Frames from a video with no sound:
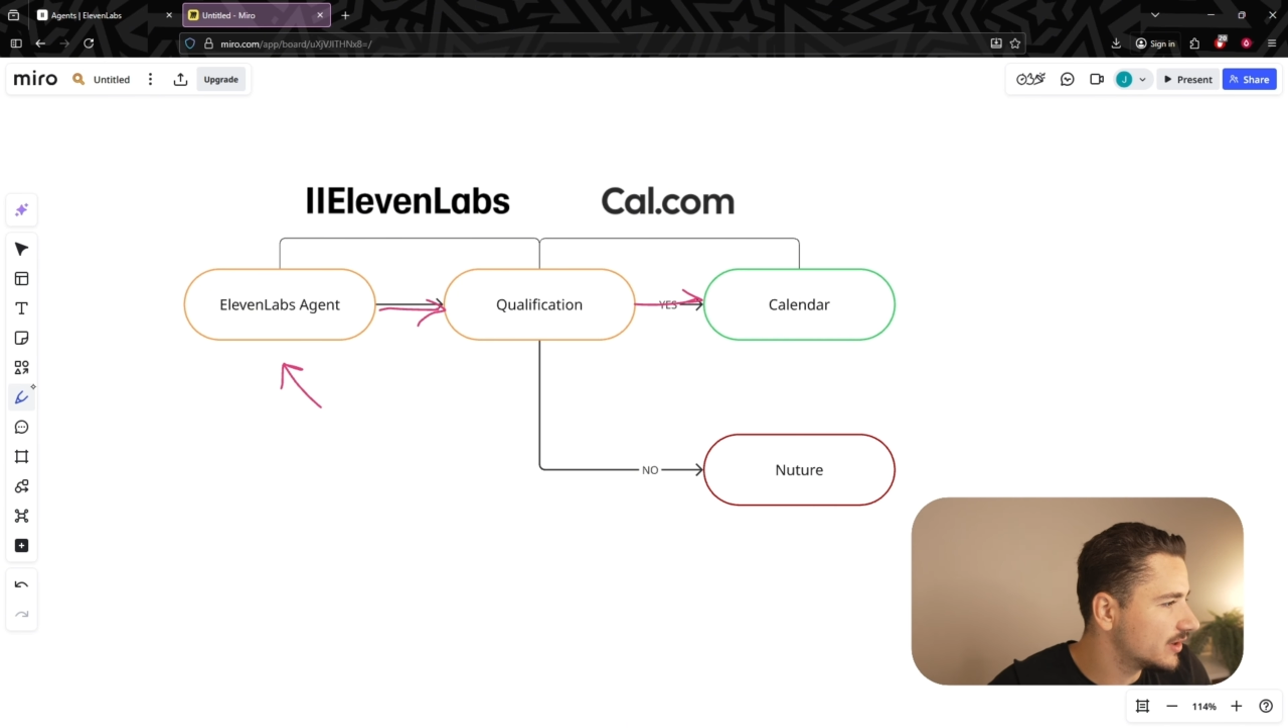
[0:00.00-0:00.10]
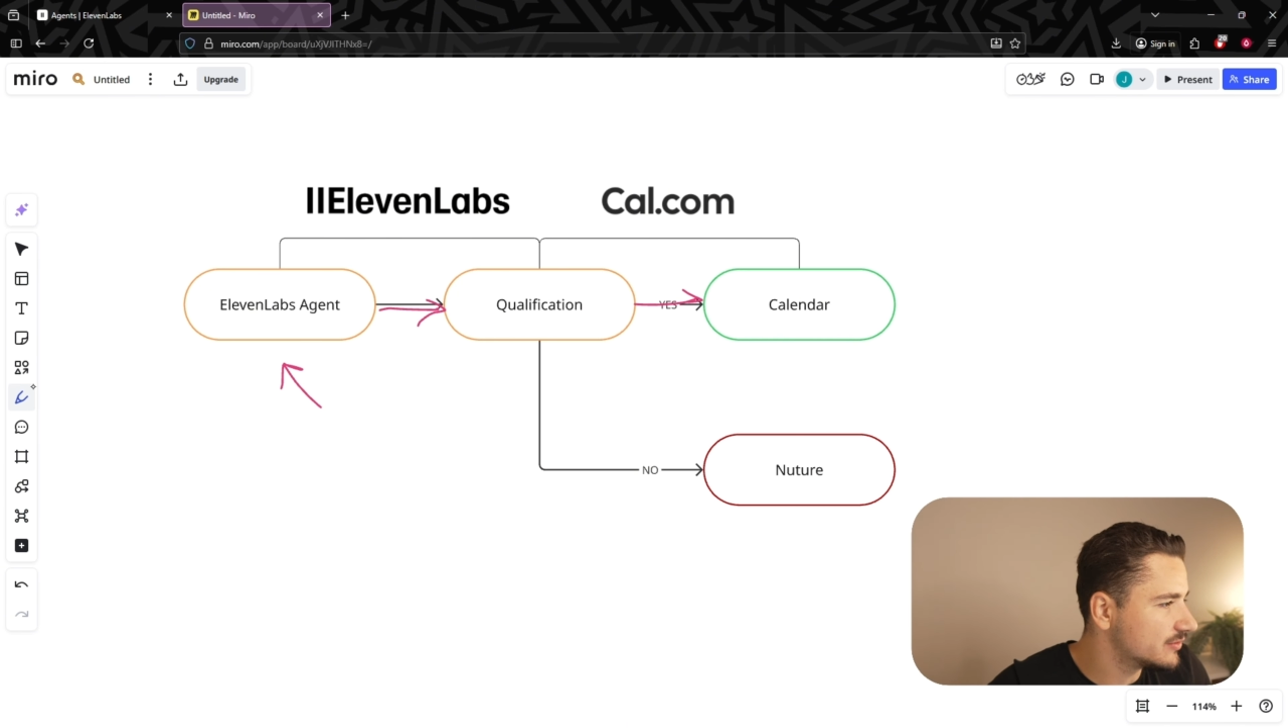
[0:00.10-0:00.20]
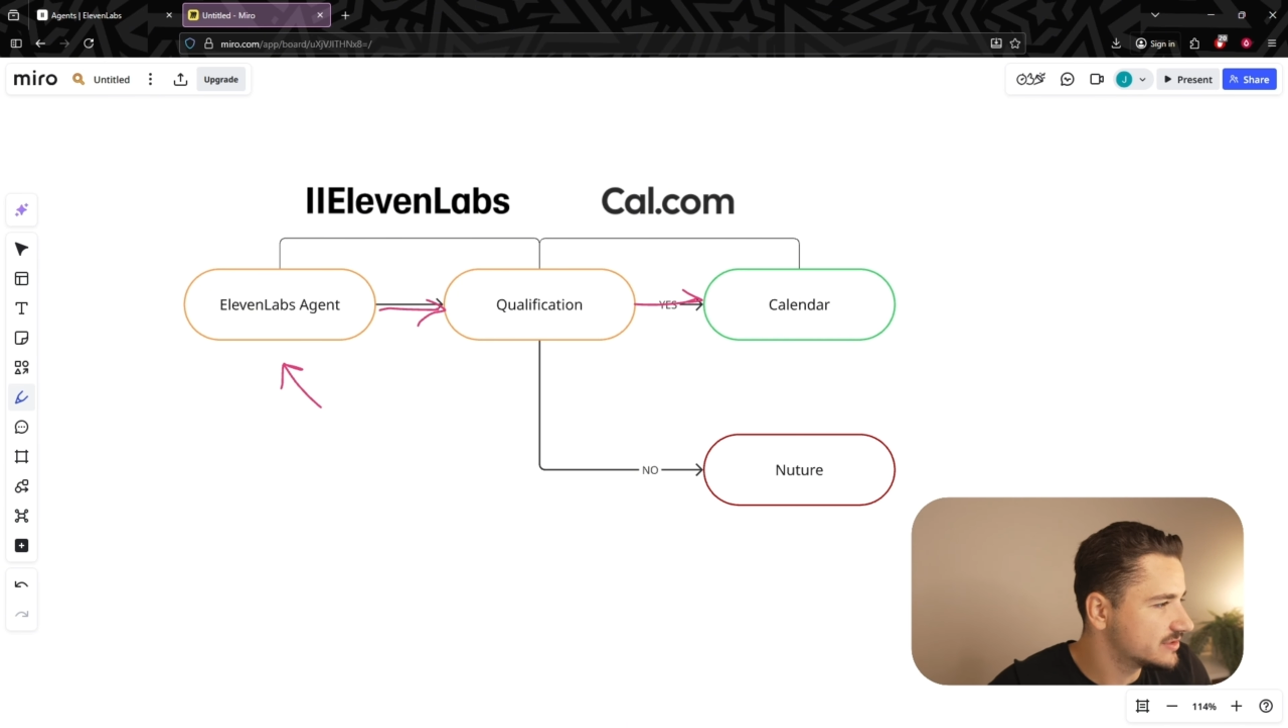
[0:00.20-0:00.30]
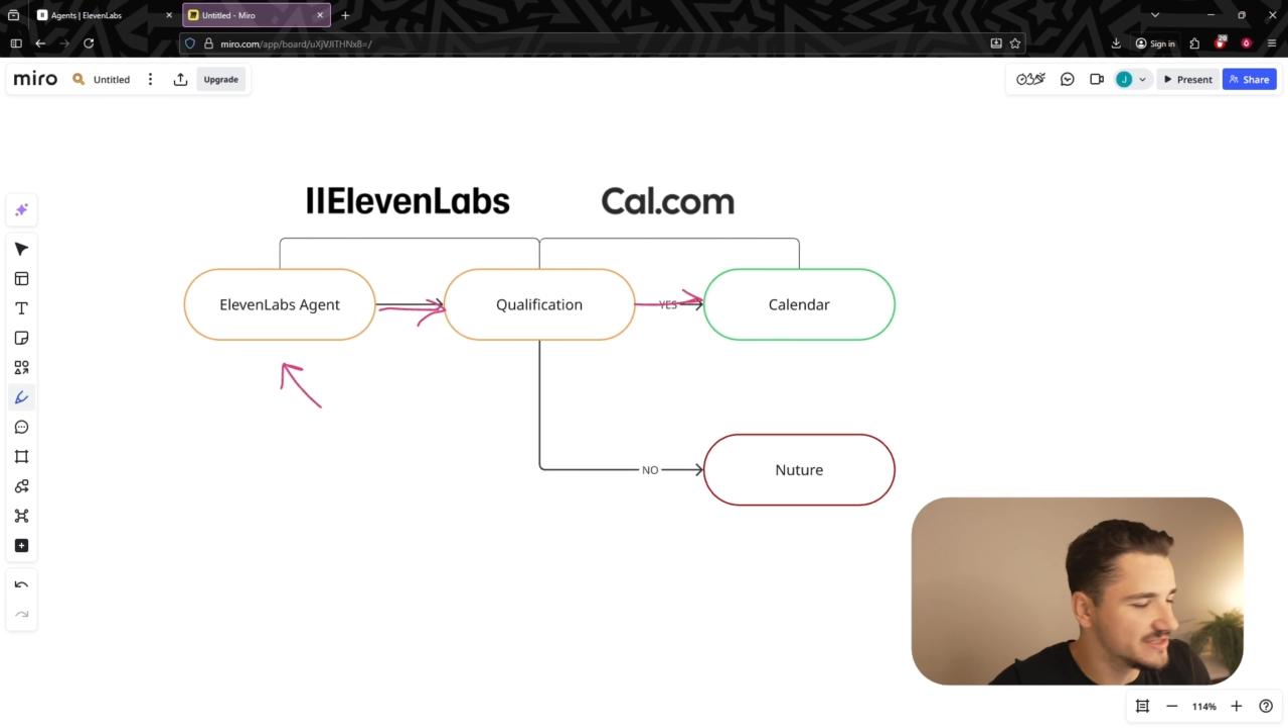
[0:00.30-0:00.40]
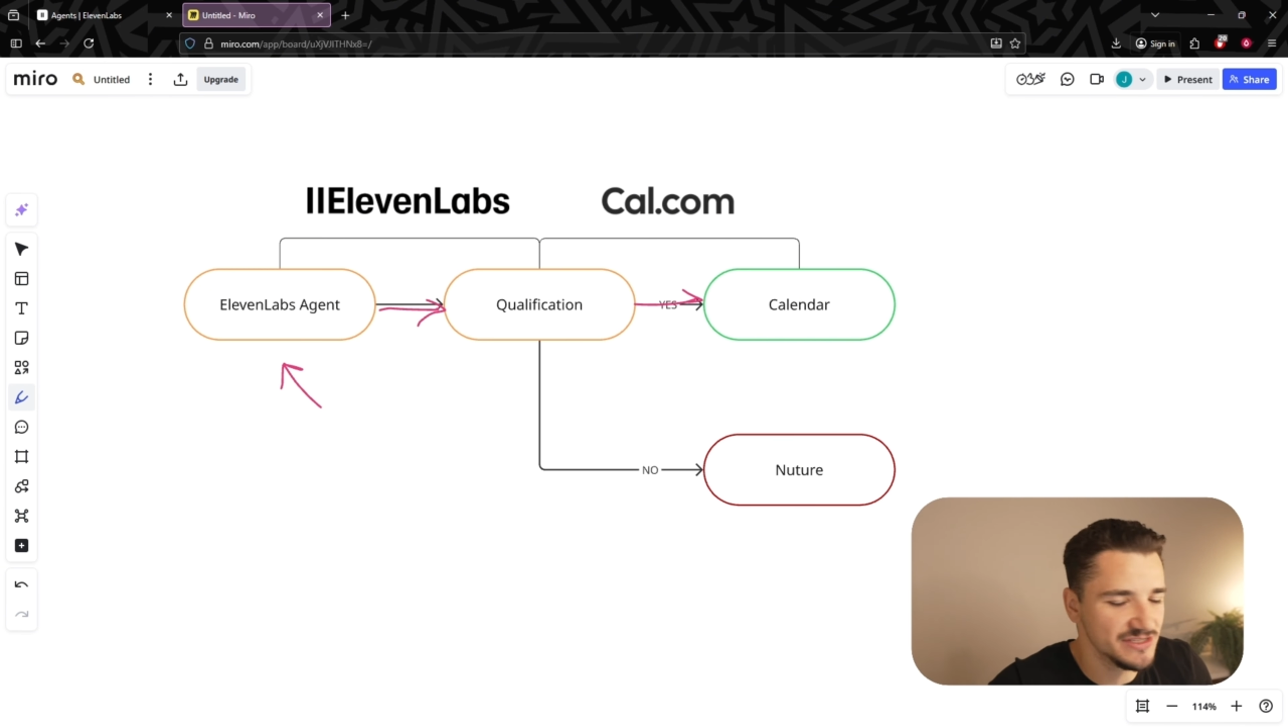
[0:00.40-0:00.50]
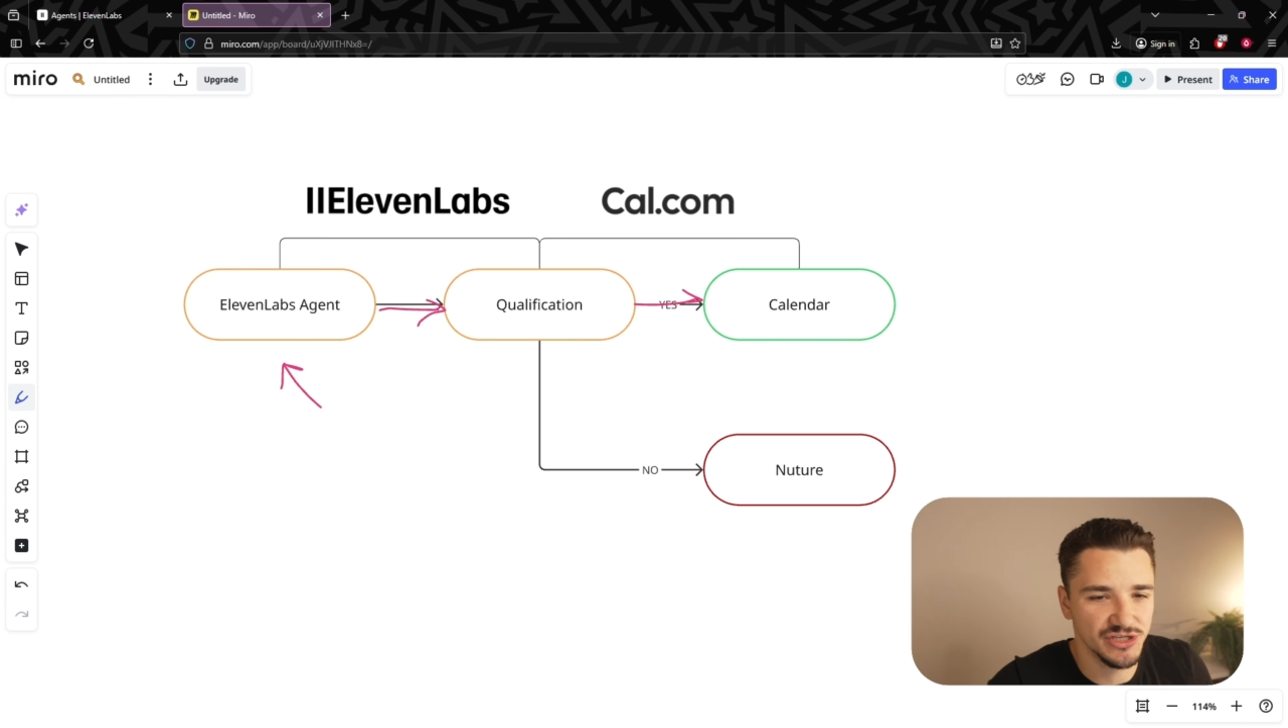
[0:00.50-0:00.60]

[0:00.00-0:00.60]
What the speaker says: we're going to